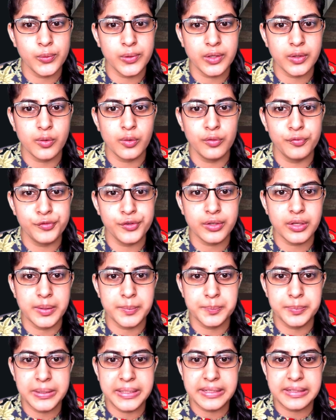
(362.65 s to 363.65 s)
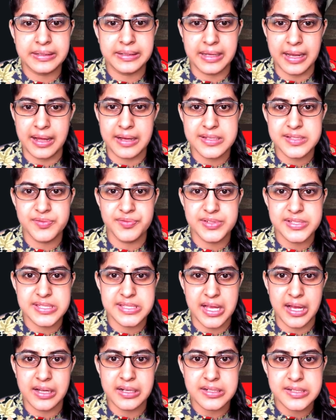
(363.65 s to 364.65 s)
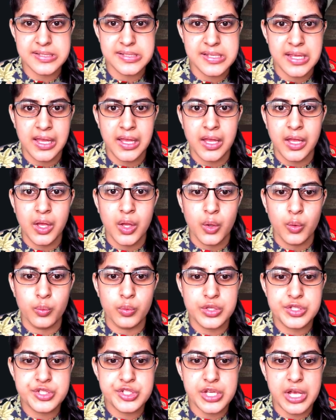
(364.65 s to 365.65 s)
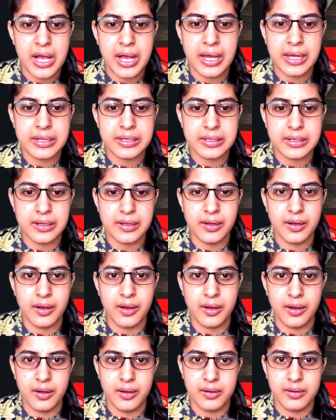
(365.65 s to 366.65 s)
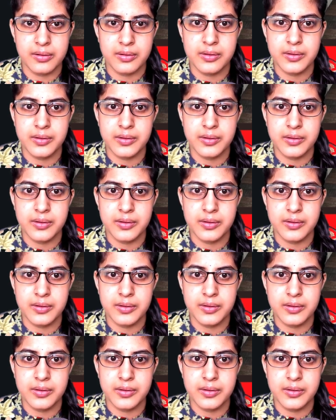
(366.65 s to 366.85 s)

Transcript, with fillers: can go for complete glass facades which are uh,